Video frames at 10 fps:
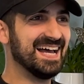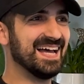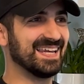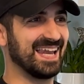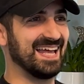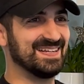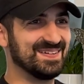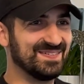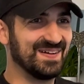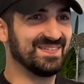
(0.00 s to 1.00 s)
landed
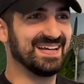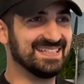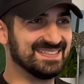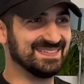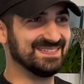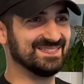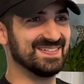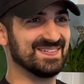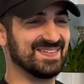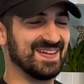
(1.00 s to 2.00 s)
my way into
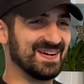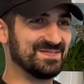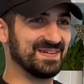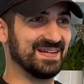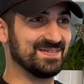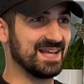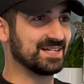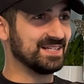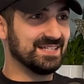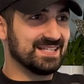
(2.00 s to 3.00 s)
physiotherapy. It was
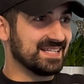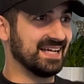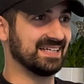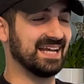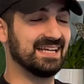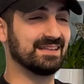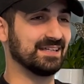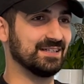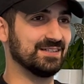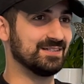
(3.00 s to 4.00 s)
actually just like
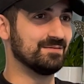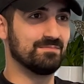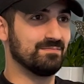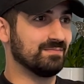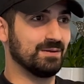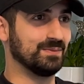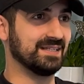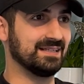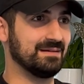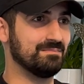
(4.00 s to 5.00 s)
anything good,
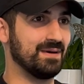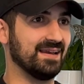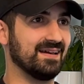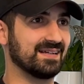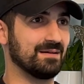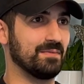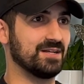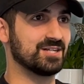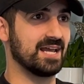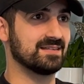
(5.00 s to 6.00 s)
completely by luck and by
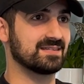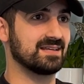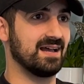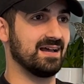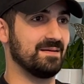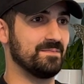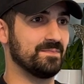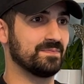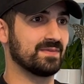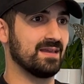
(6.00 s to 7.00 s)
chance.
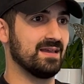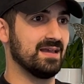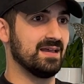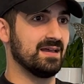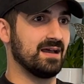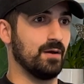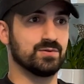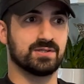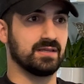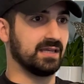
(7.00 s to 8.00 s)
I
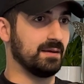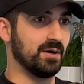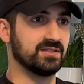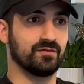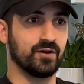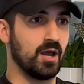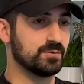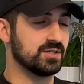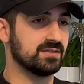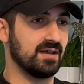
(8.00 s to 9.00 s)
was thinking about different
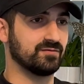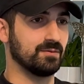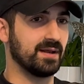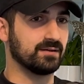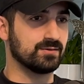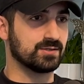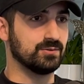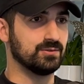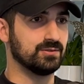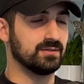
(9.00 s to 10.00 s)
options after medical
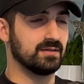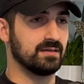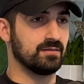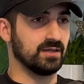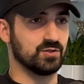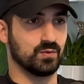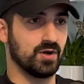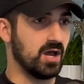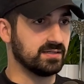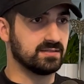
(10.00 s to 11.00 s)
school. Things were
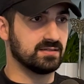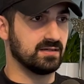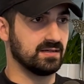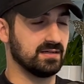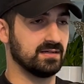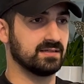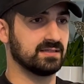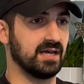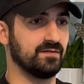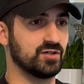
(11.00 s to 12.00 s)
not
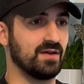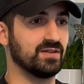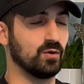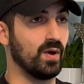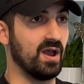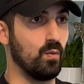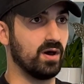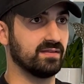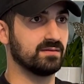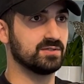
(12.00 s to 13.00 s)
kind of jiving the way I
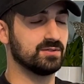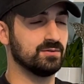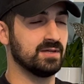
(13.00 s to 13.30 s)
wanted them to.